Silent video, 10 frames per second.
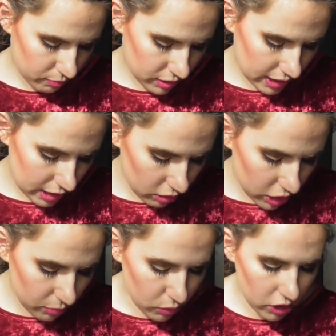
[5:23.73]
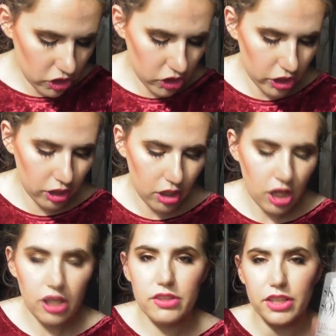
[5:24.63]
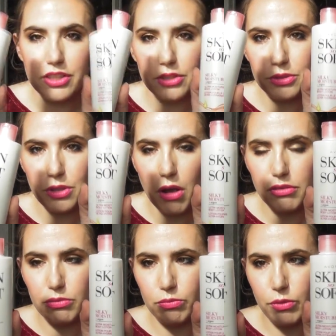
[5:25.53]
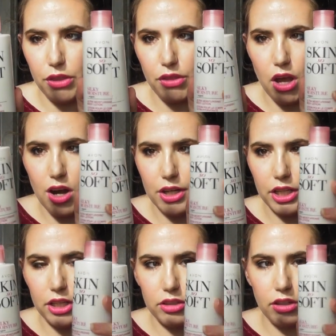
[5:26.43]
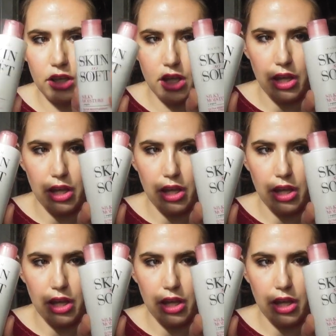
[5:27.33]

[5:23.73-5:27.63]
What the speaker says: Silky Moisture Skin So Softs with argan.